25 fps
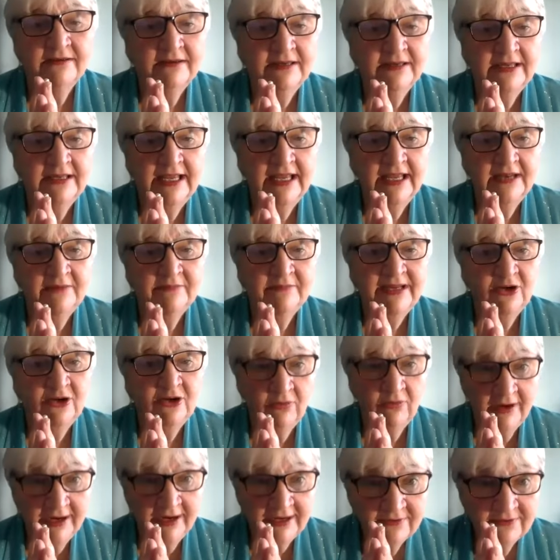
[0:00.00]
can be
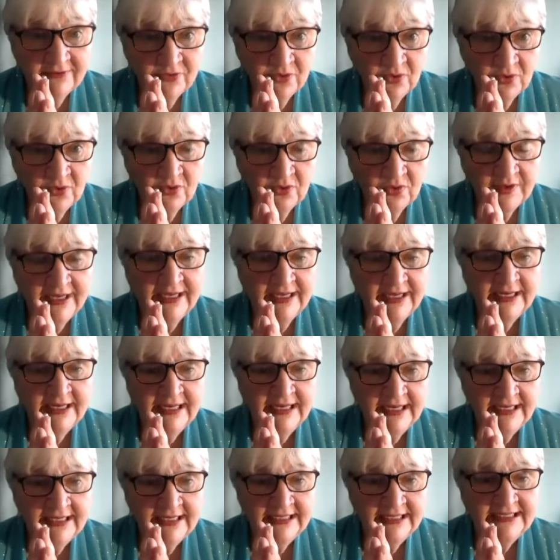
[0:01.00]
grateful in
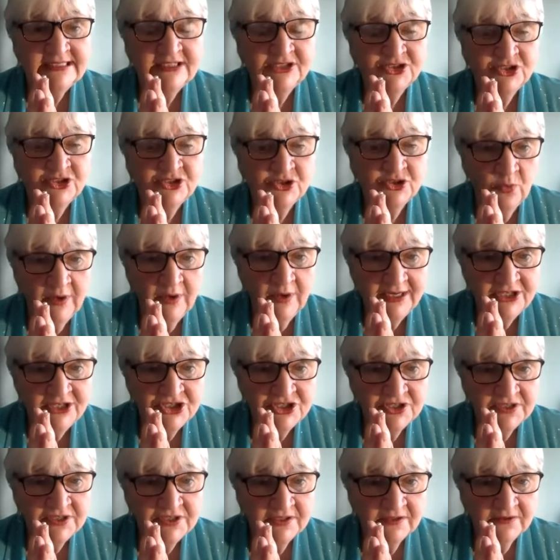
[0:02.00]
any
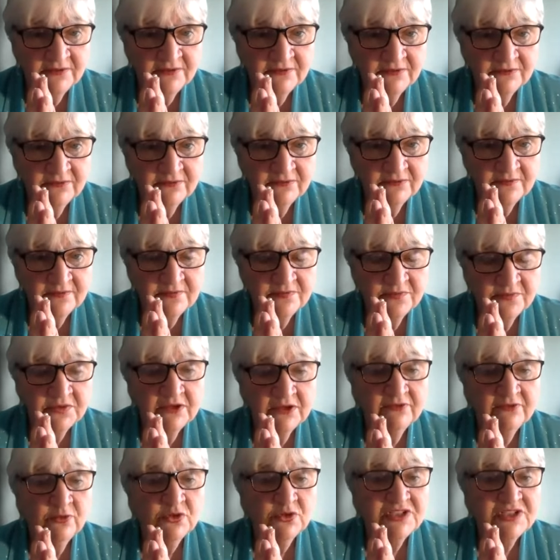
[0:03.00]
situation for